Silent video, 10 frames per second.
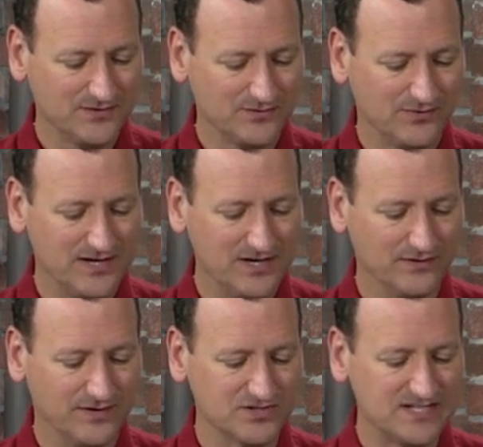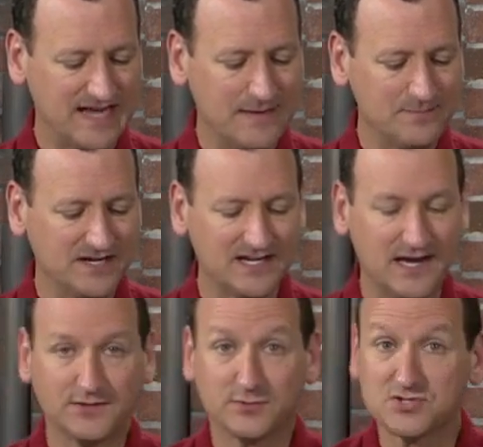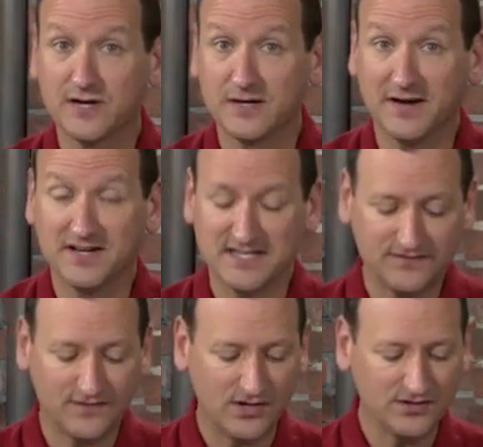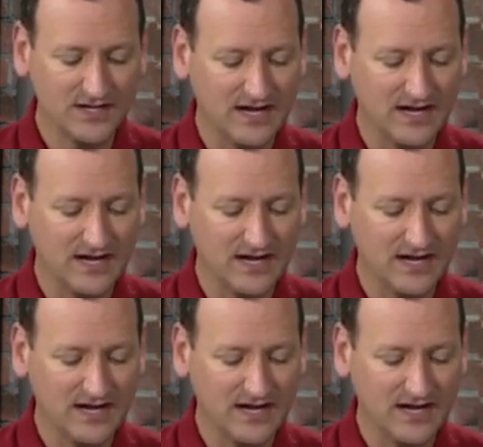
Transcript: right here, there's the admin account that was created by default.